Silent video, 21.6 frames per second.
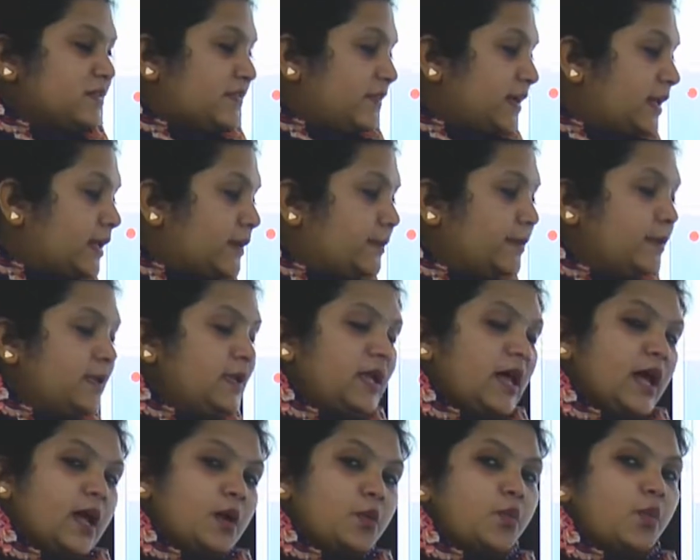
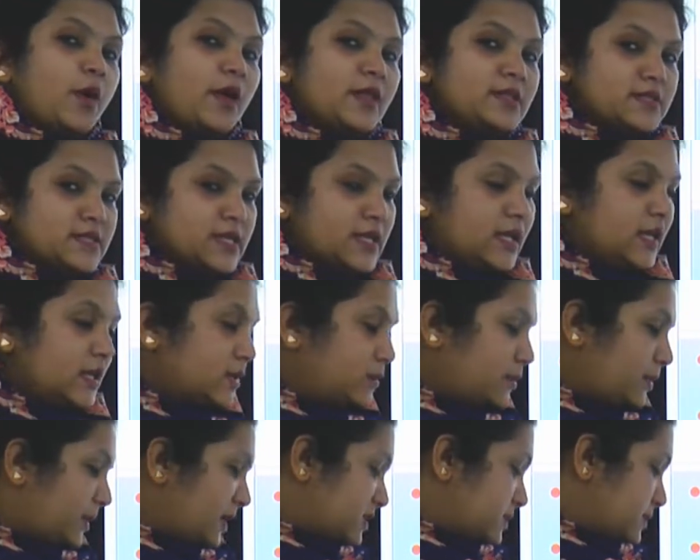available at one single
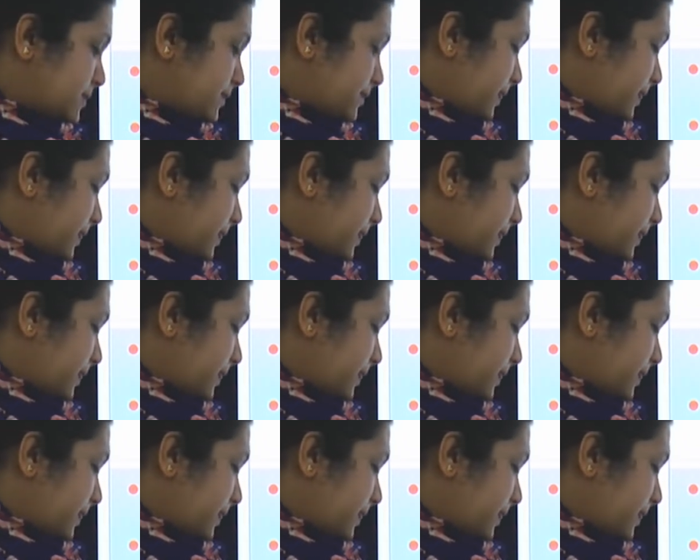place.